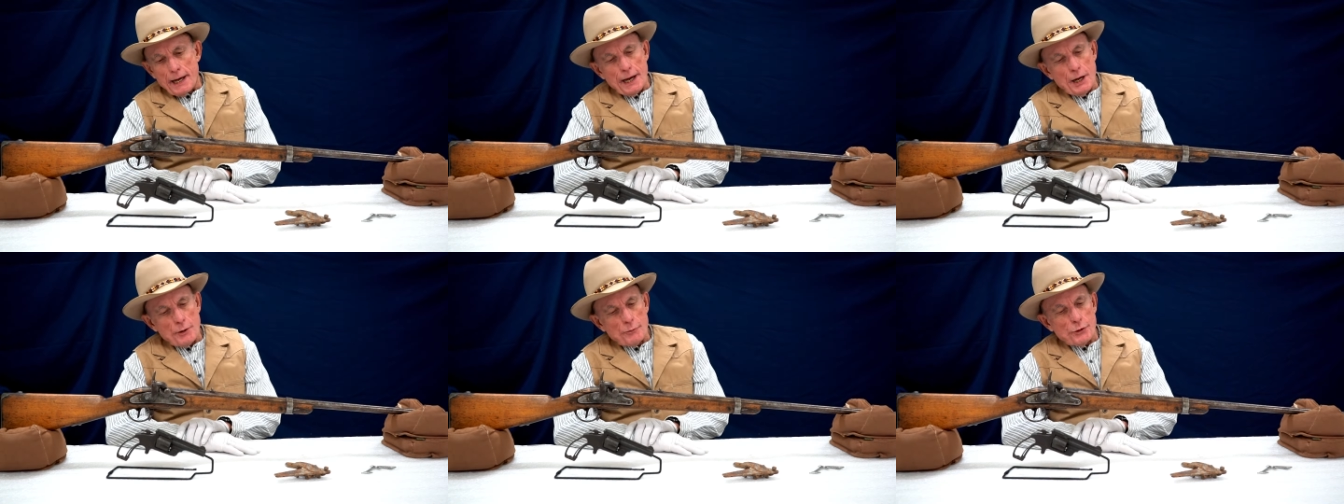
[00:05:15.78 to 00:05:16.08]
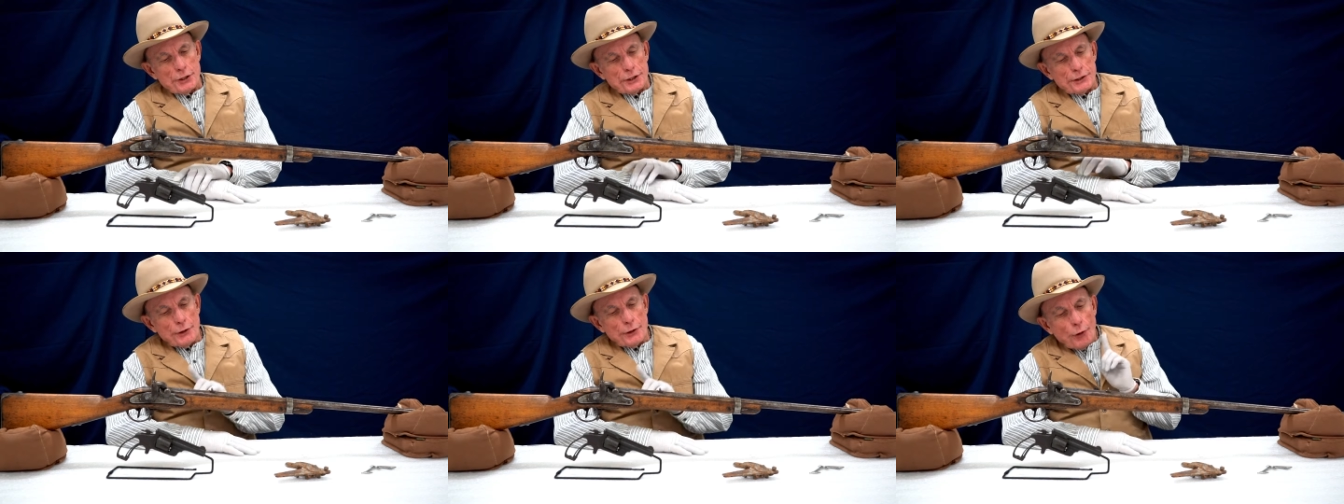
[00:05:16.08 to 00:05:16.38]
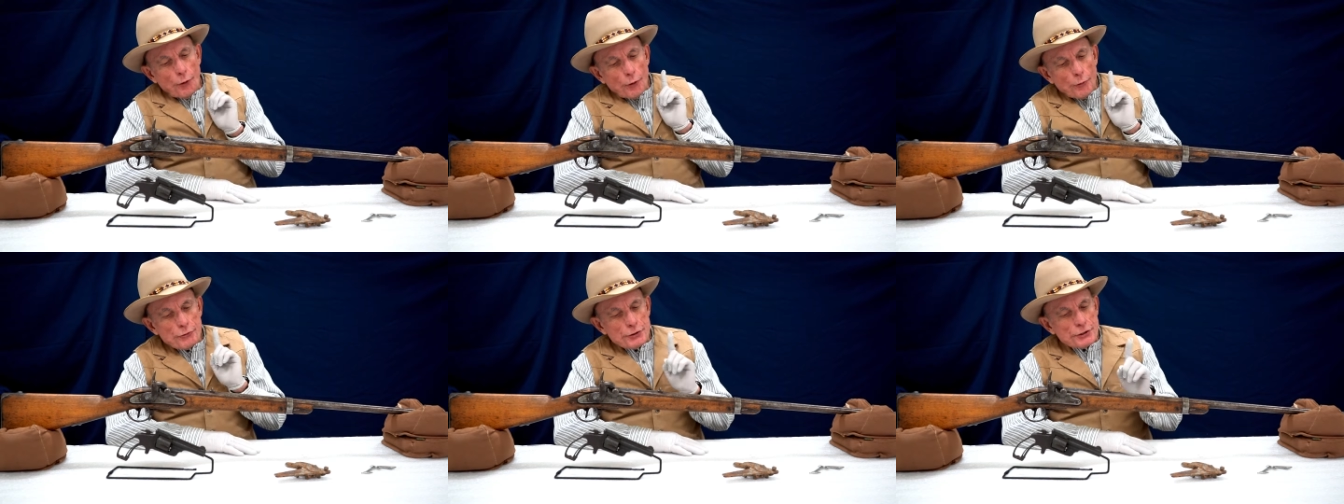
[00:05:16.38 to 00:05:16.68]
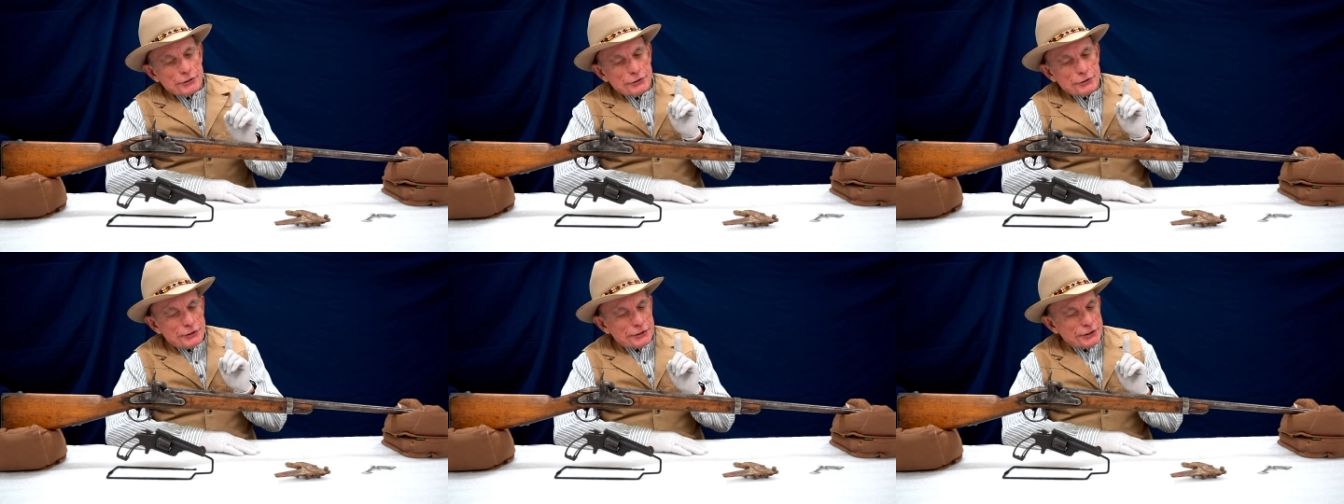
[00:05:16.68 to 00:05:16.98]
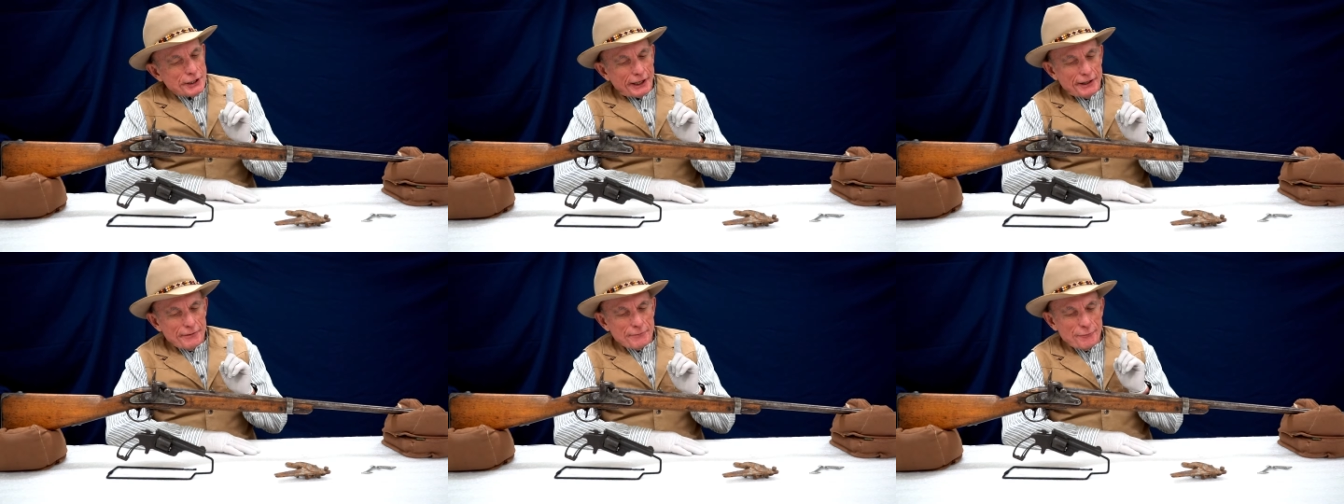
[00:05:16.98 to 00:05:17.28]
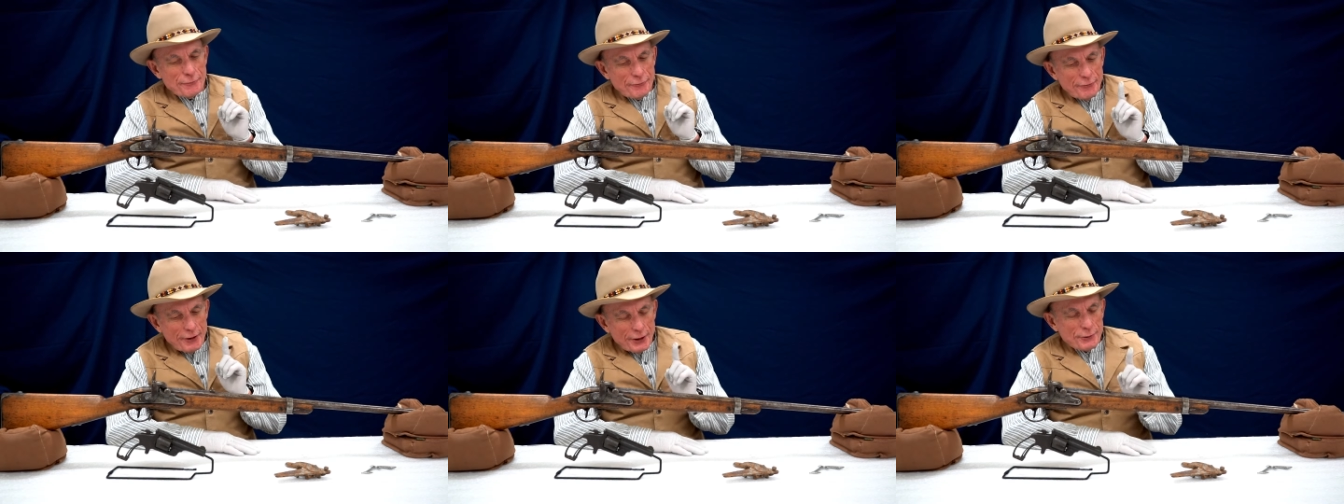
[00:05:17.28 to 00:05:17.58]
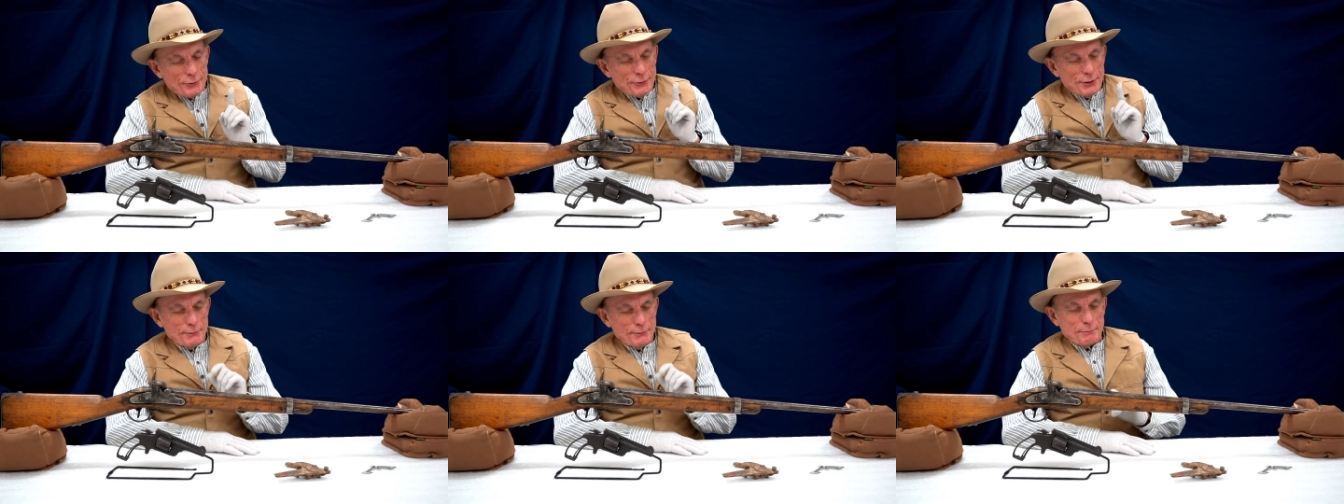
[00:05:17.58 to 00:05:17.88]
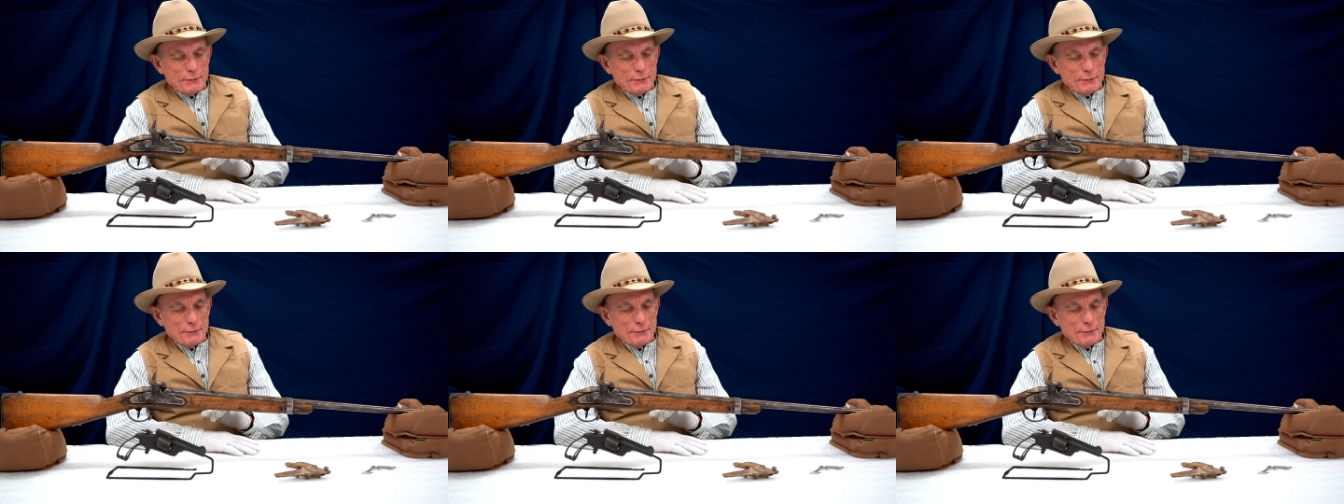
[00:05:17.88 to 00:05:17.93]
And we know this is a Confederate